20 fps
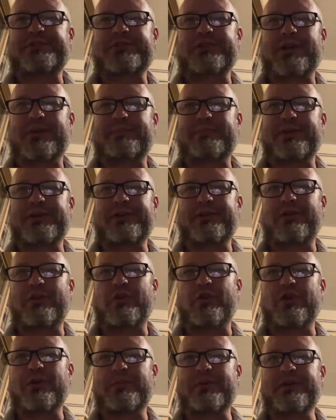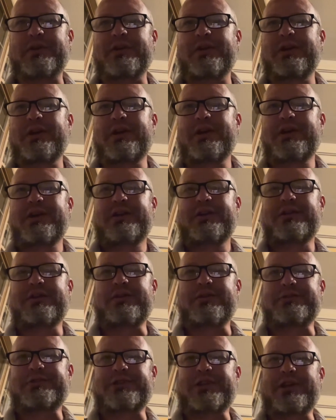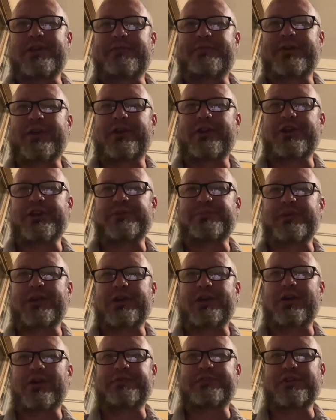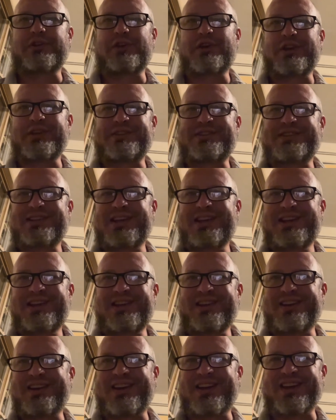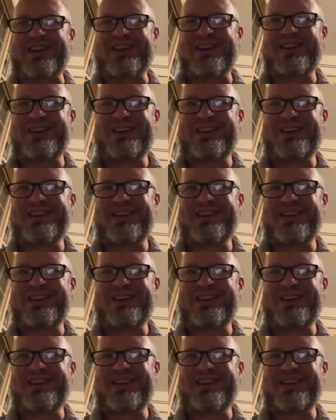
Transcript: up in the orbit, you see the fairings break off. So you can see like